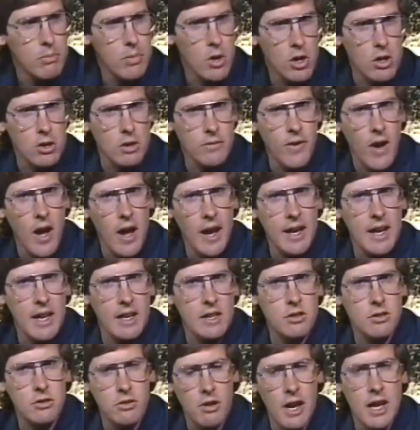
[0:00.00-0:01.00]
Irvine
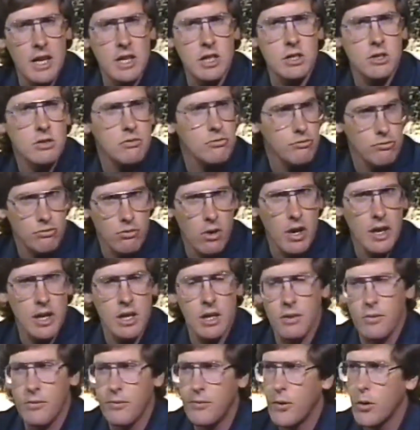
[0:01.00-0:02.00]
and Grace
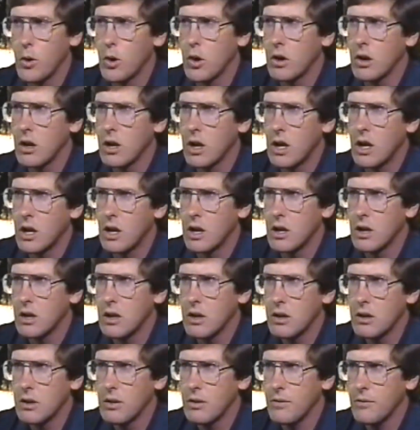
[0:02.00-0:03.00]
running a full
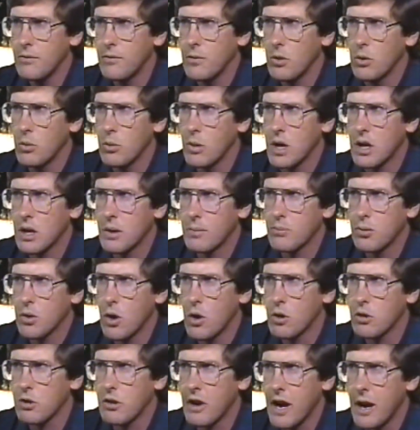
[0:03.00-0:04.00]
week of
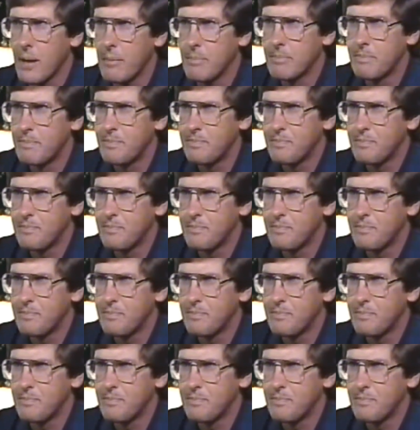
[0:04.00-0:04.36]
program.